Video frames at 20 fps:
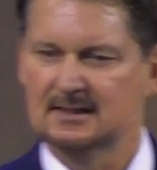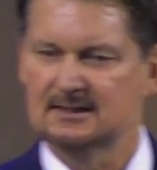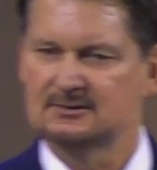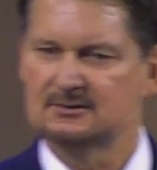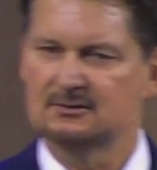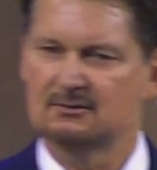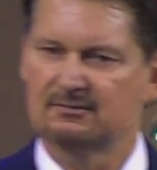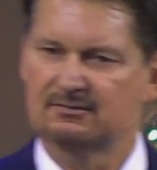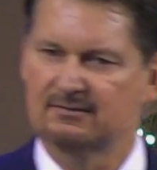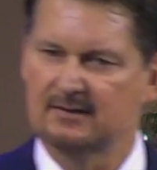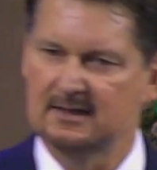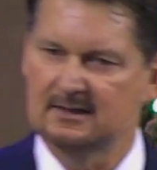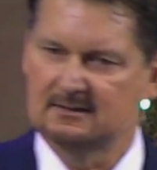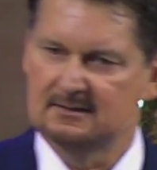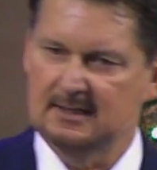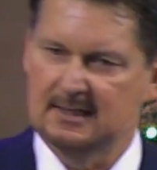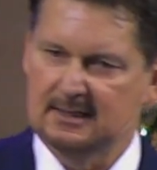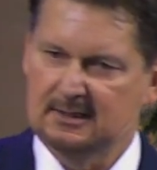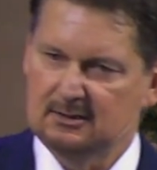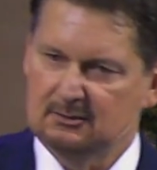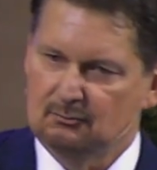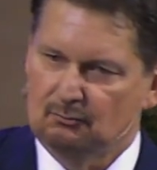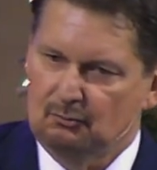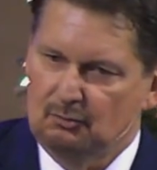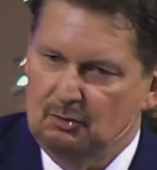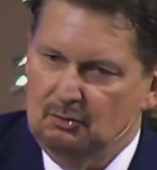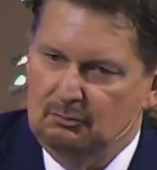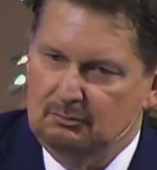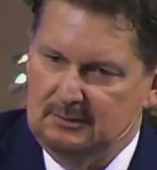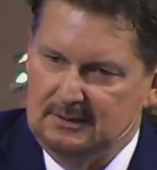Has your faith taken
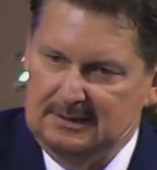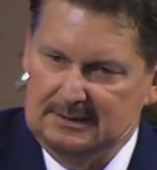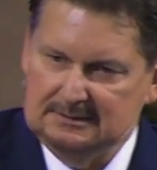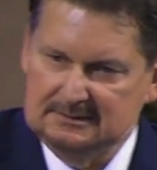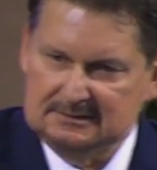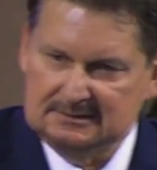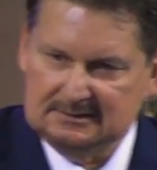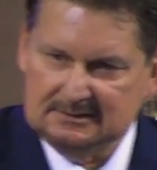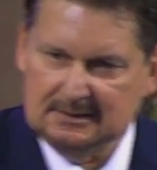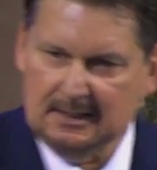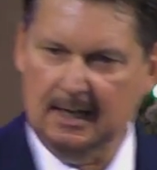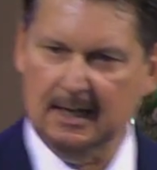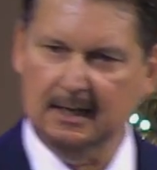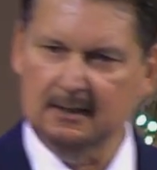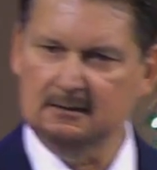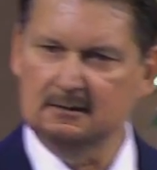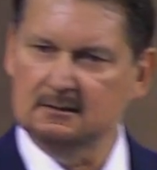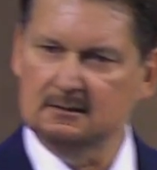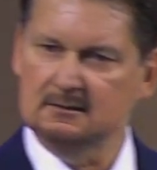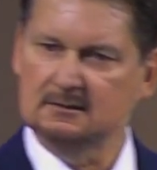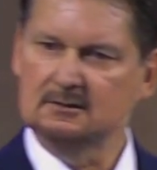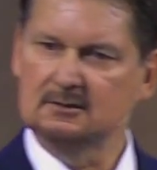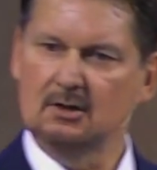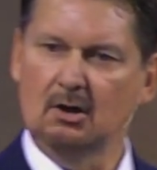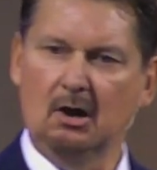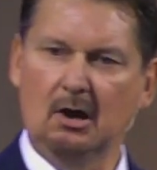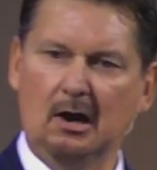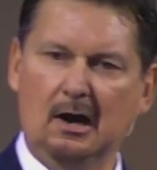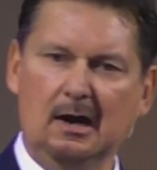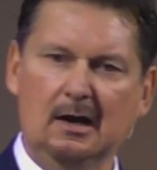root inside
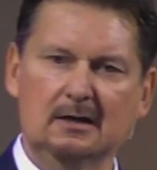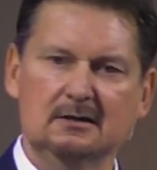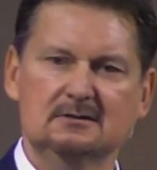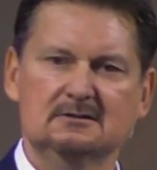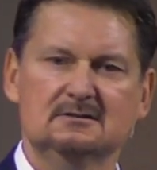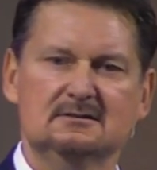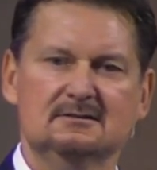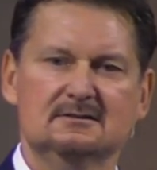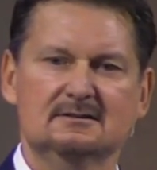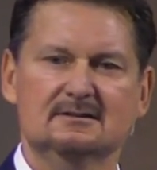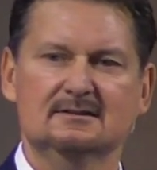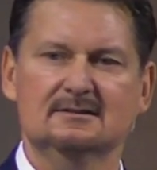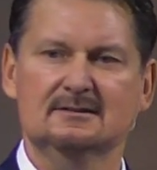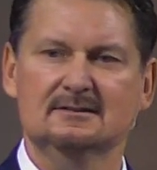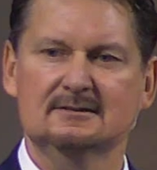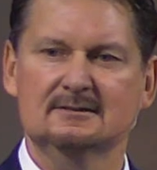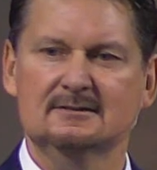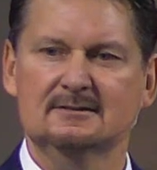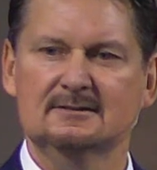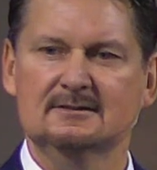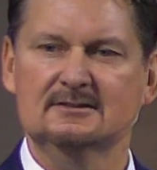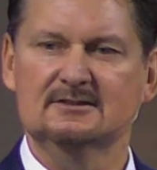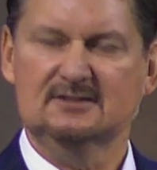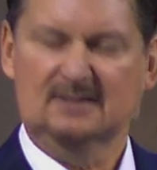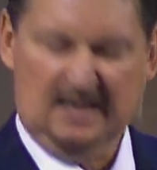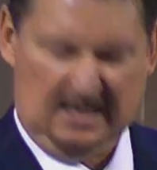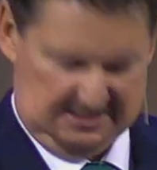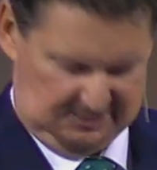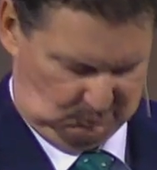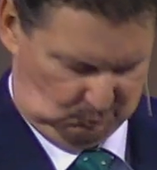the heart? Is
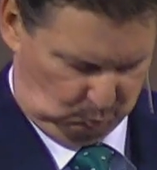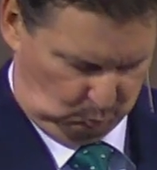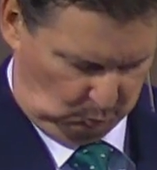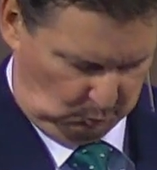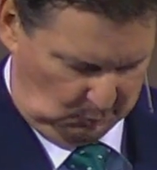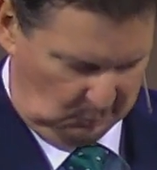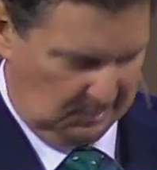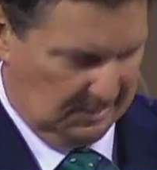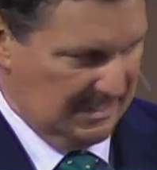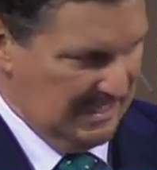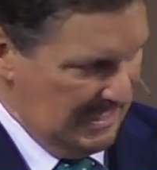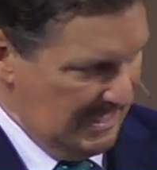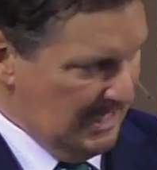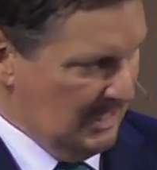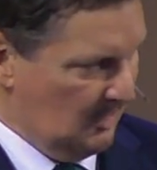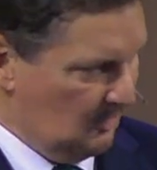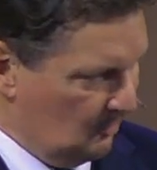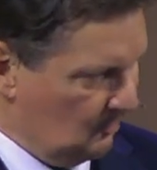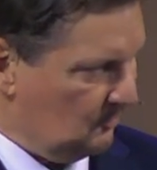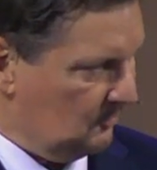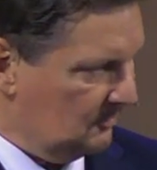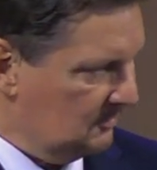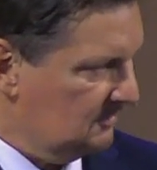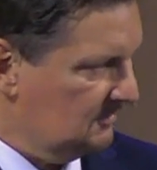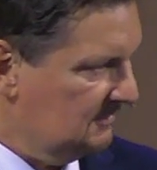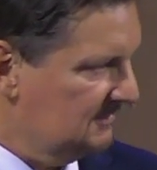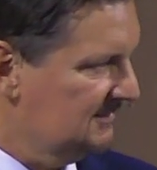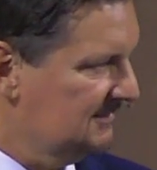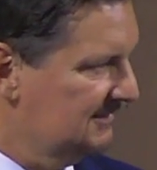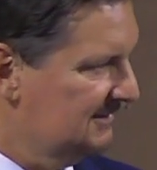God's word here
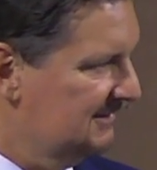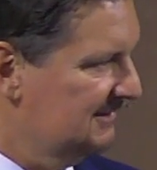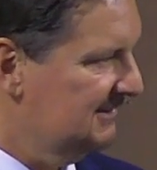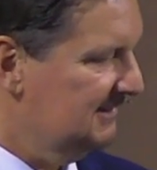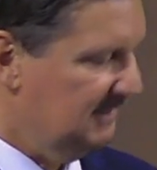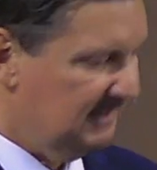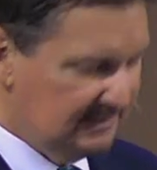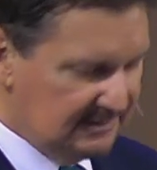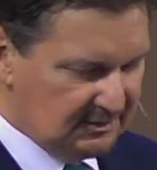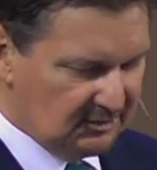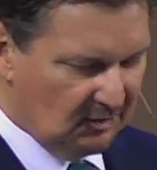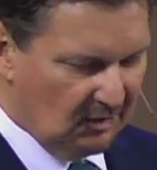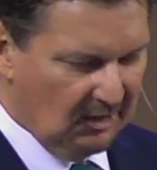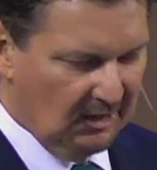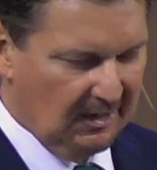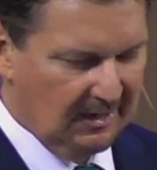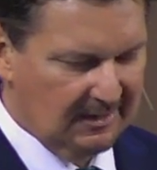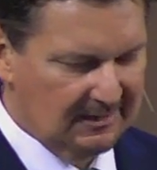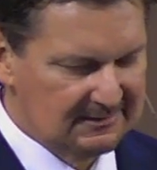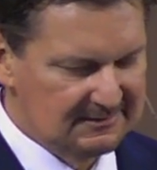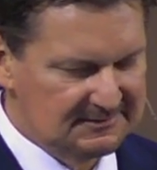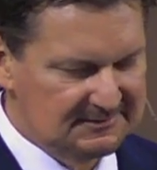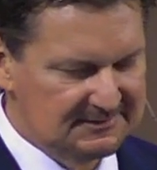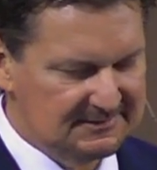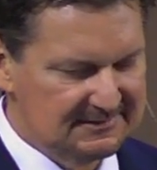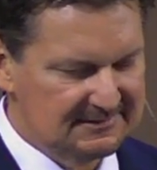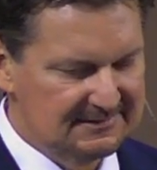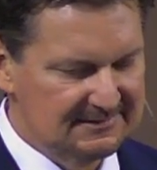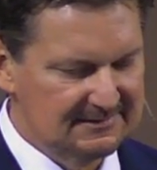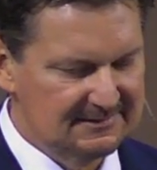in your
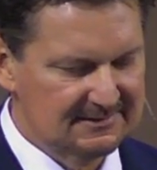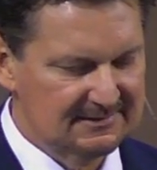heart?